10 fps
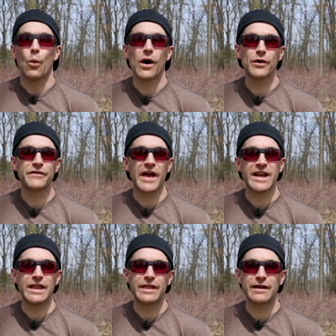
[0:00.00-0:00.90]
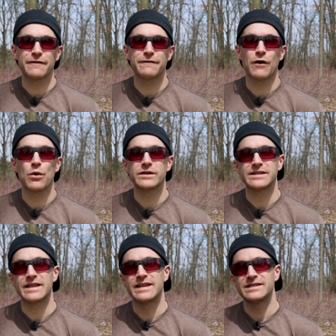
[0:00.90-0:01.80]
Well, if anything,
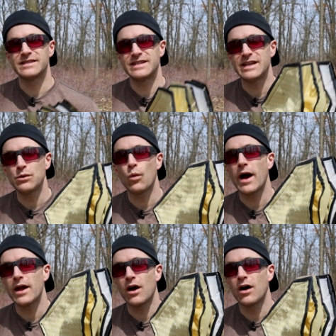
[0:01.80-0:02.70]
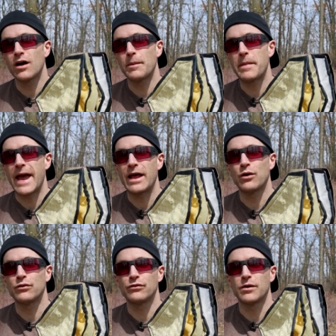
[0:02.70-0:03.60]
folks, this T Y R
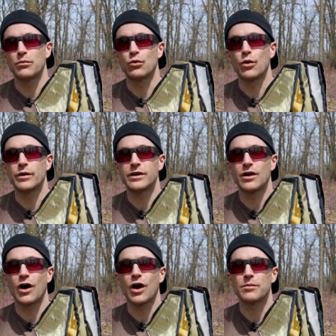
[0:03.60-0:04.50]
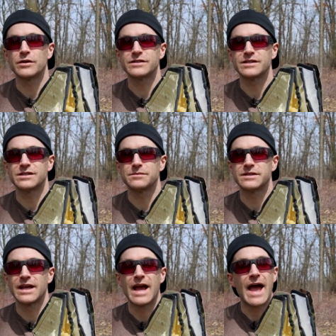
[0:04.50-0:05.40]
panel from Ronin Armour
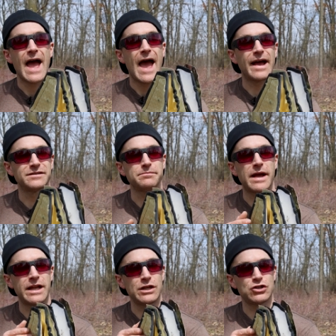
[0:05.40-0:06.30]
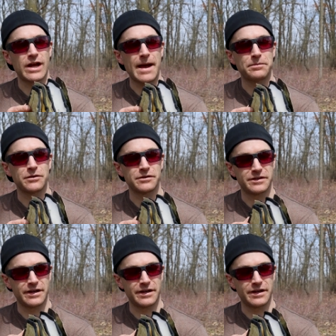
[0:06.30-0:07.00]
Systems has many chapters.